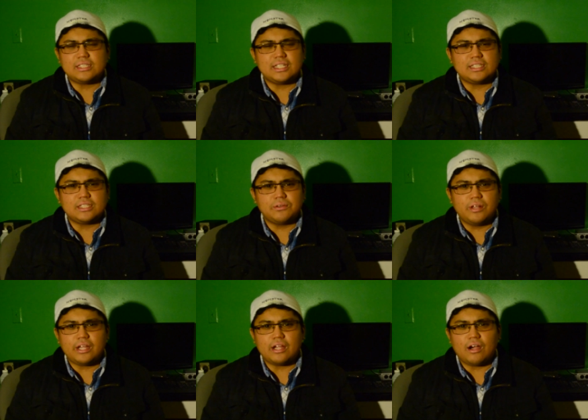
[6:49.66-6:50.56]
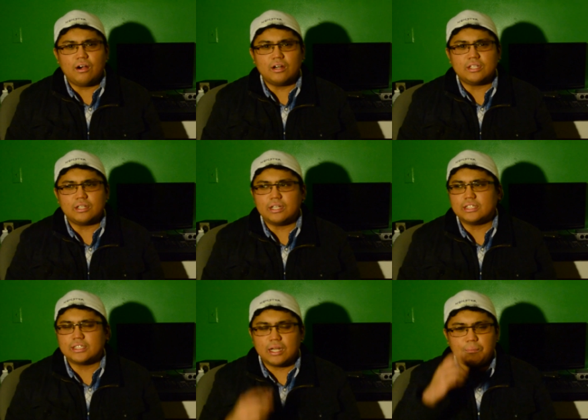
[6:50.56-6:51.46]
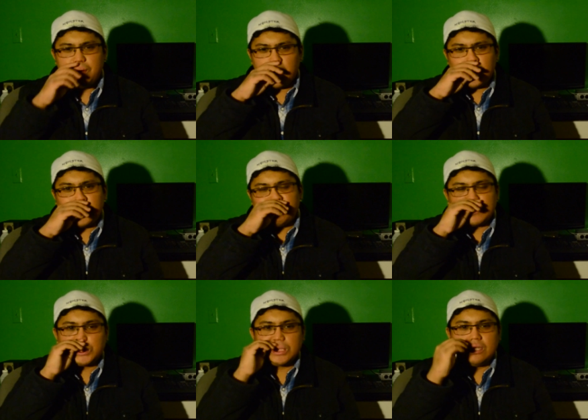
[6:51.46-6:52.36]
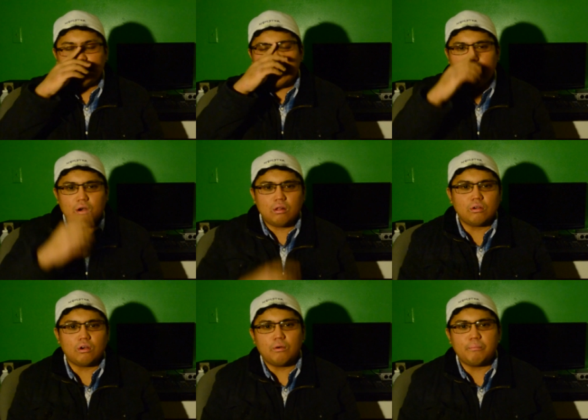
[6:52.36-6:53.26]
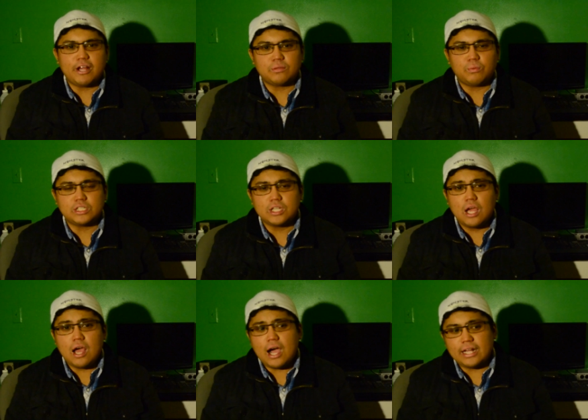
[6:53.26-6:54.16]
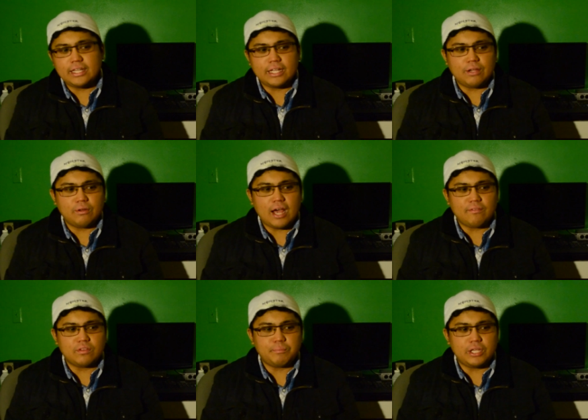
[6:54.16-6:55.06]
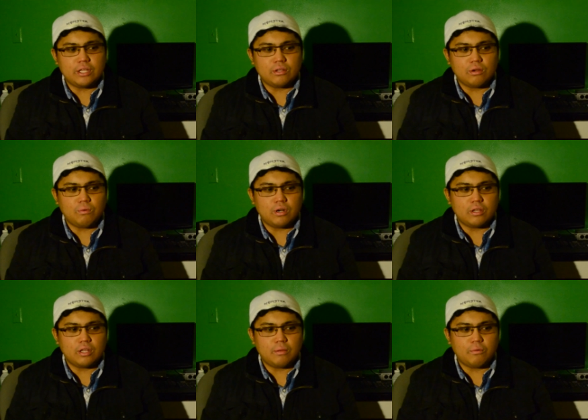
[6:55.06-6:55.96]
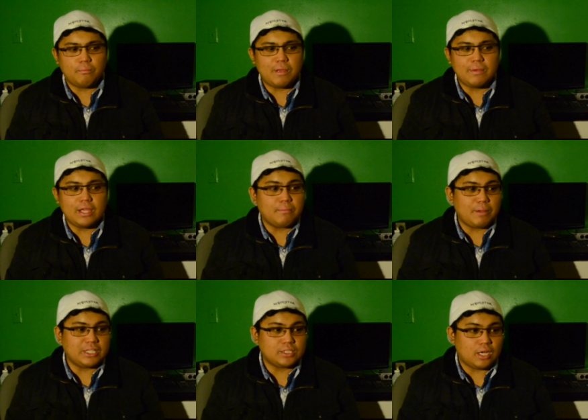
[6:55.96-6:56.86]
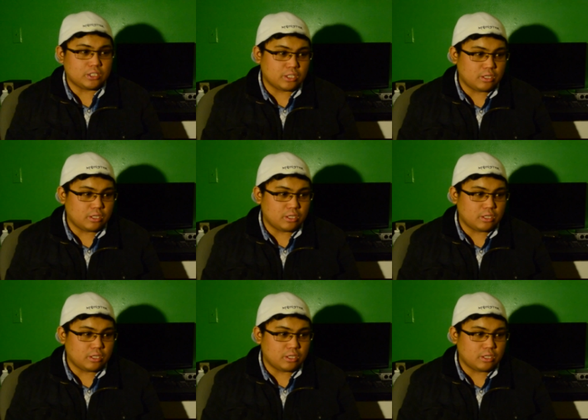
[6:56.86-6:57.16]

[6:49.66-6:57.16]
it's really hard it's gonna be hard if it's either Carol or Beth, which I think you would have to be either one of them, or maybe it might be Sasha.